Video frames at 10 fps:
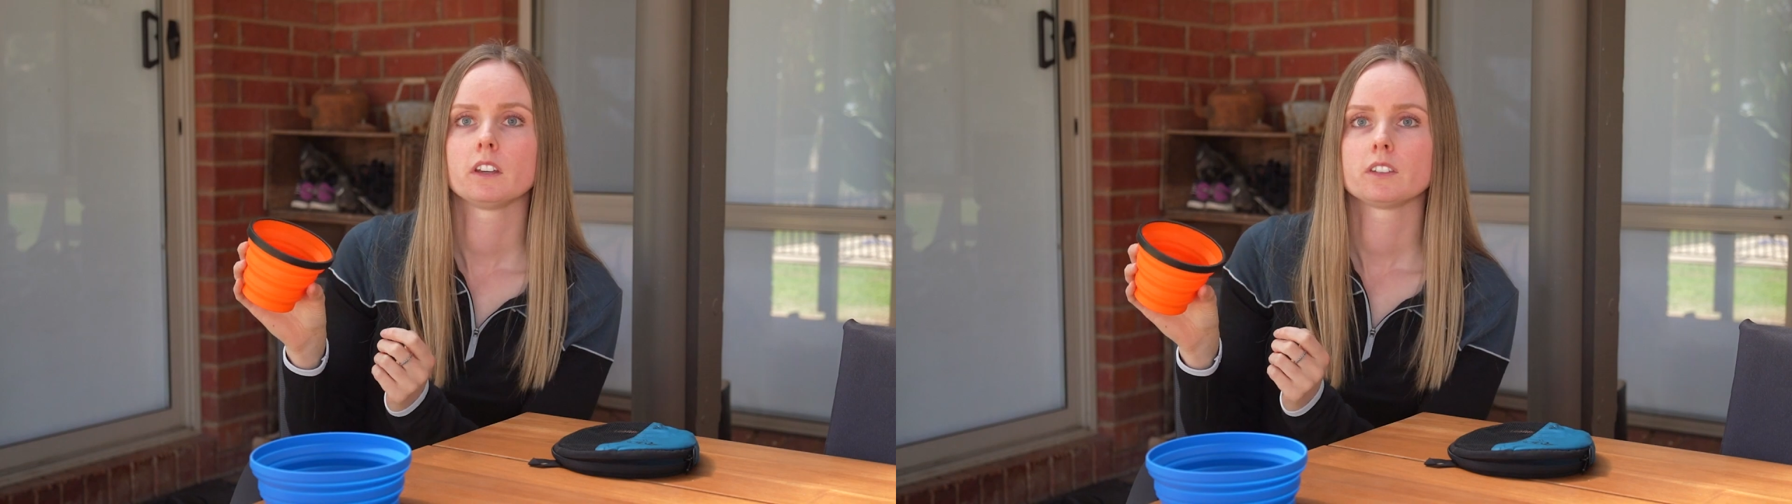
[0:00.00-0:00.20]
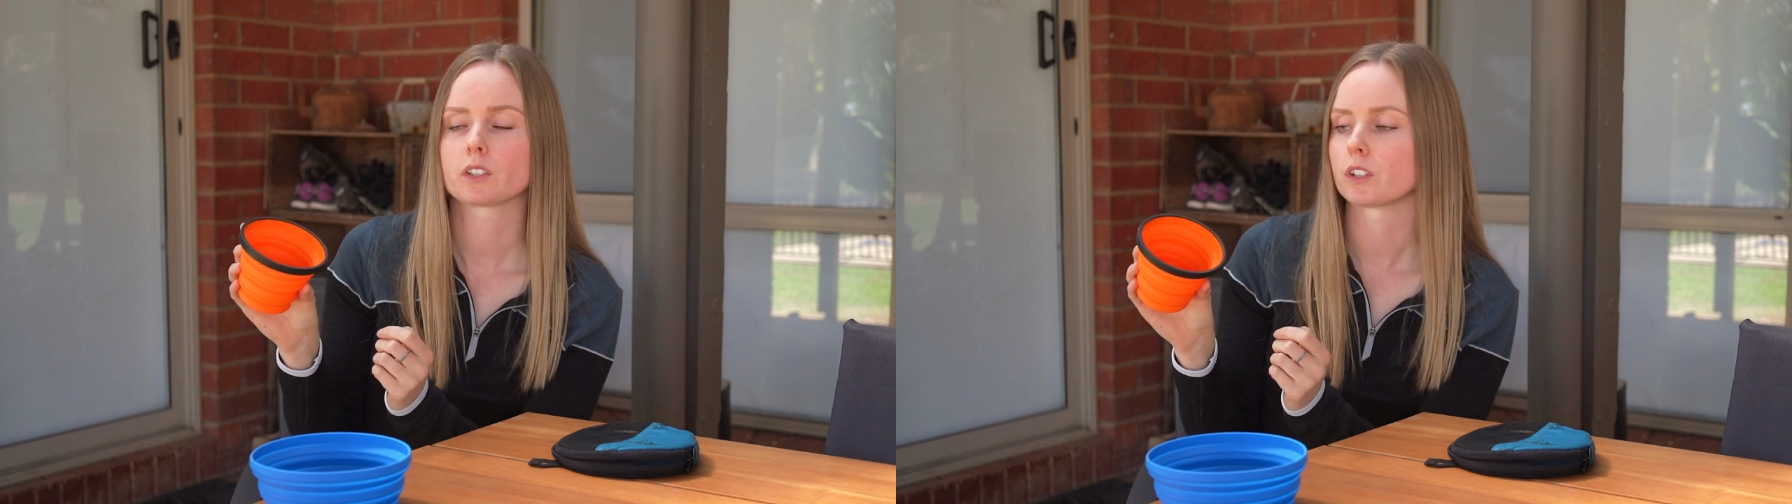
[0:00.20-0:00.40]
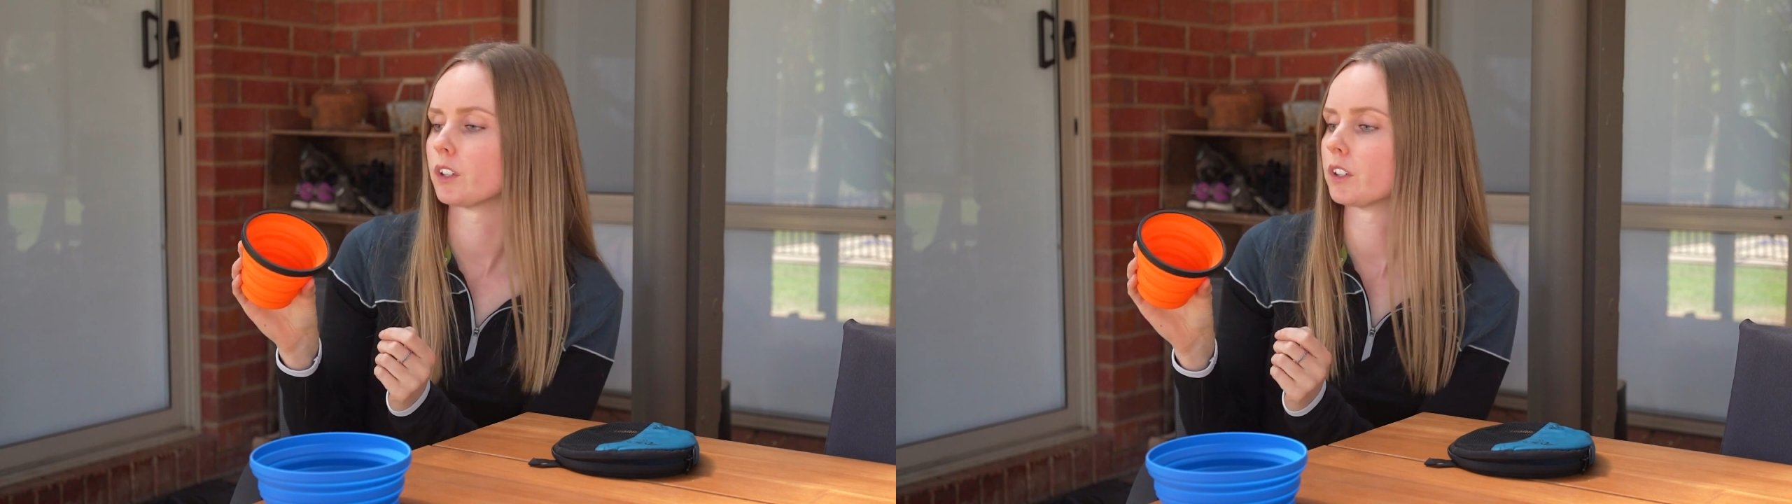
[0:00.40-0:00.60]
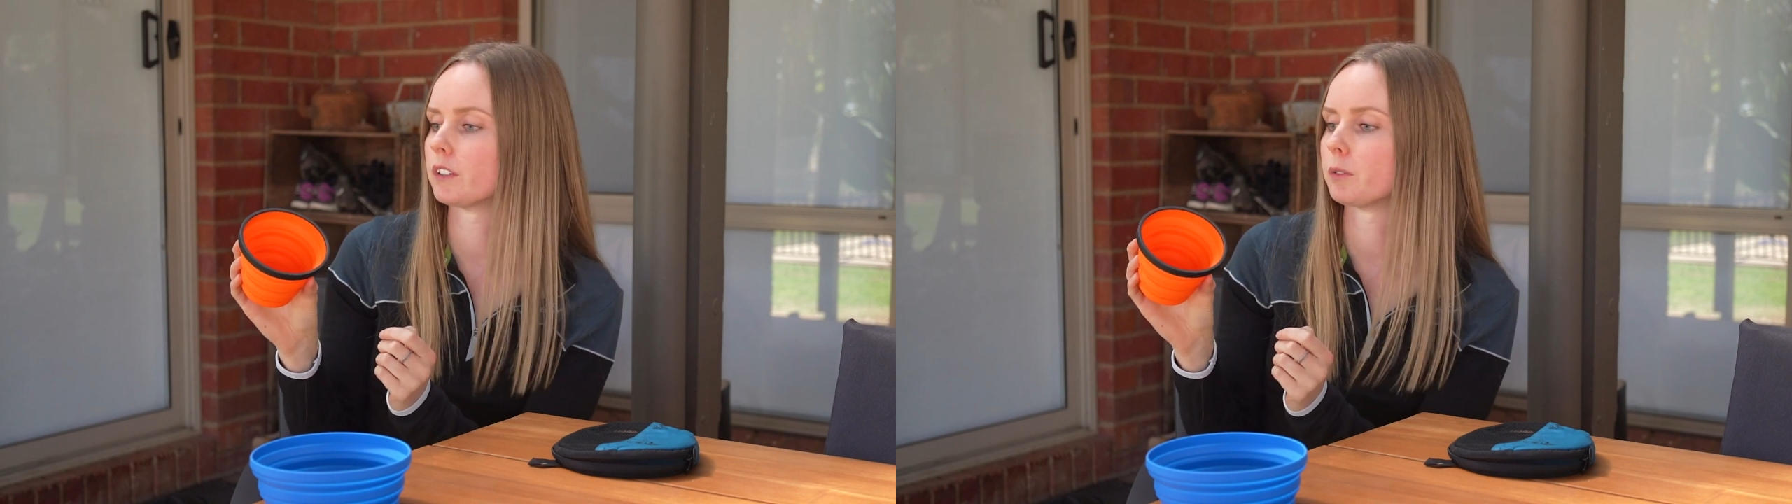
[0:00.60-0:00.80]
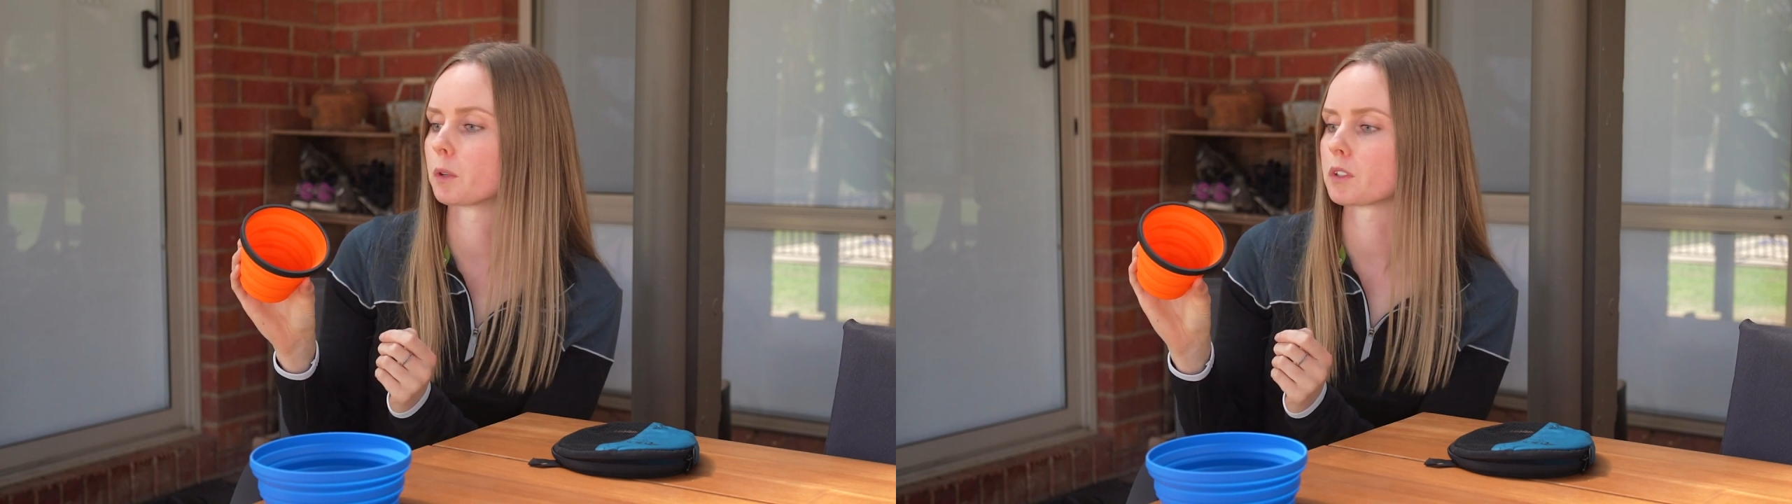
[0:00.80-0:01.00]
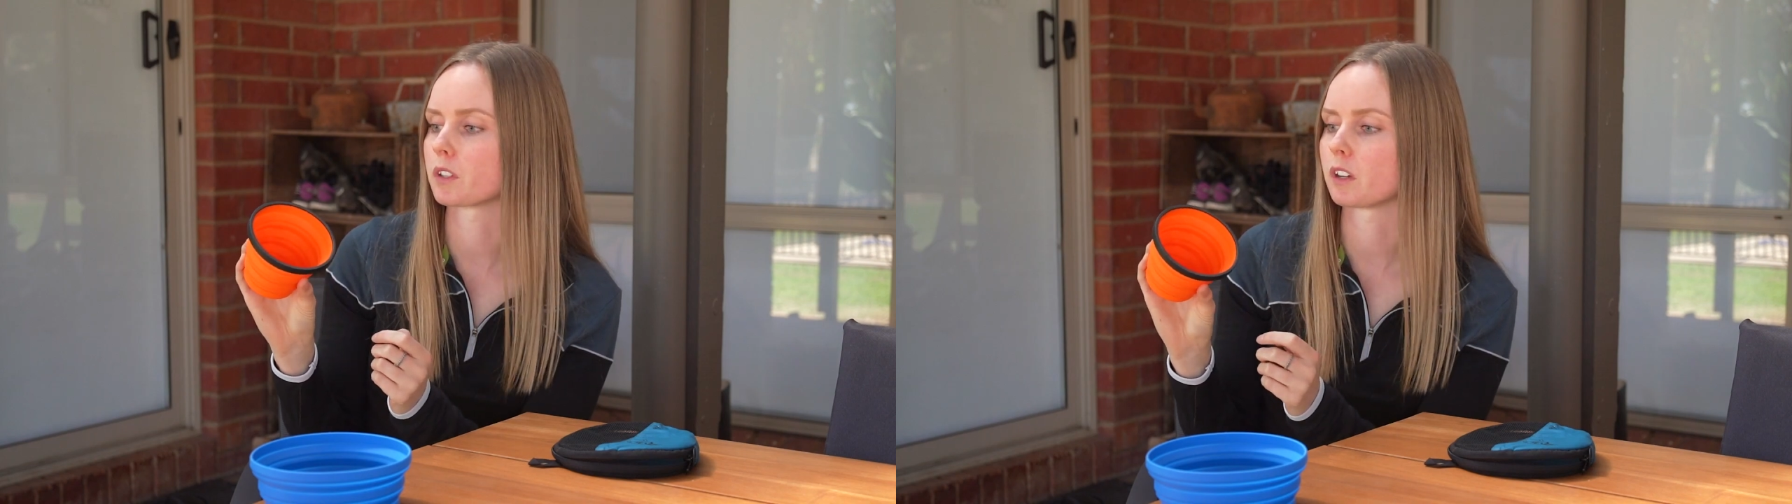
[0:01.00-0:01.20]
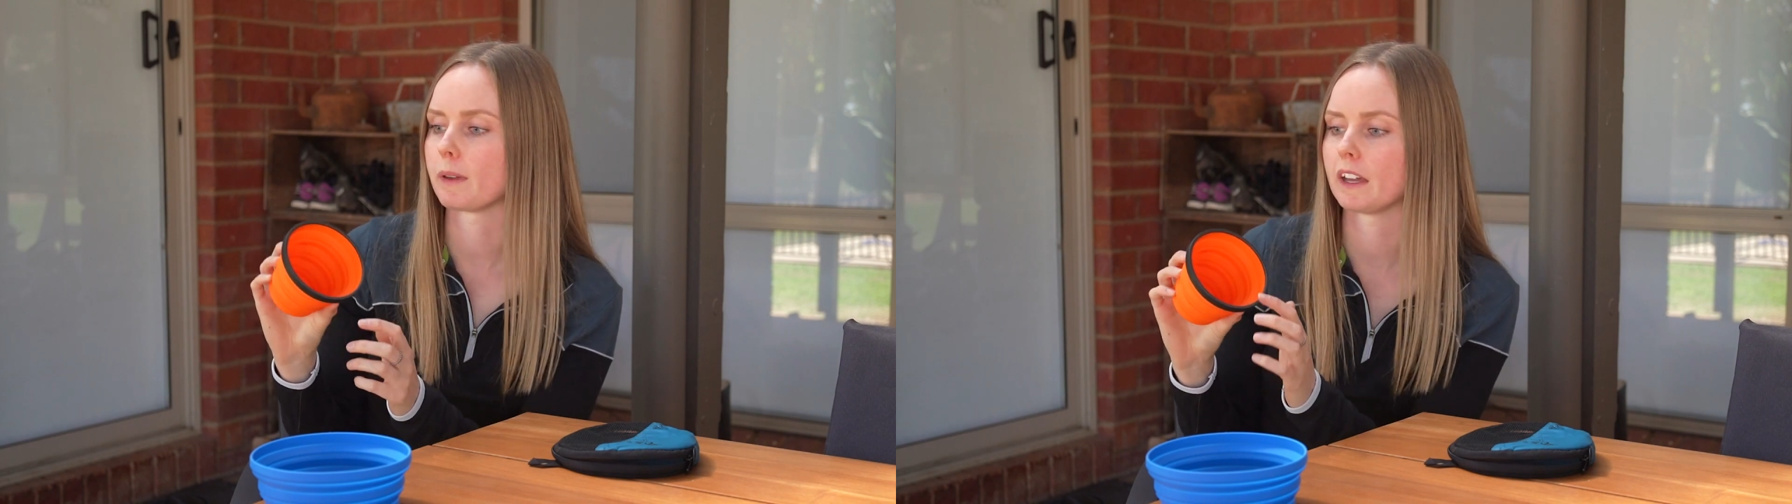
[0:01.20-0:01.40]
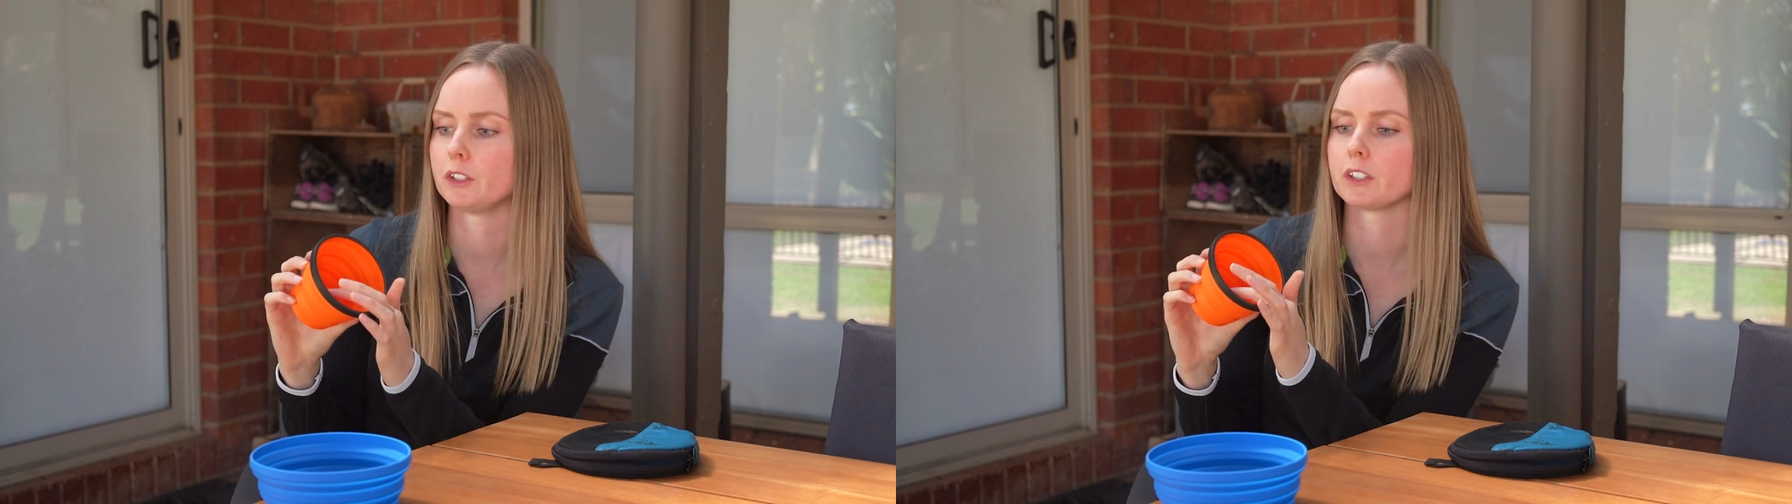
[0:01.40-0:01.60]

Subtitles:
So if you want a certain amount,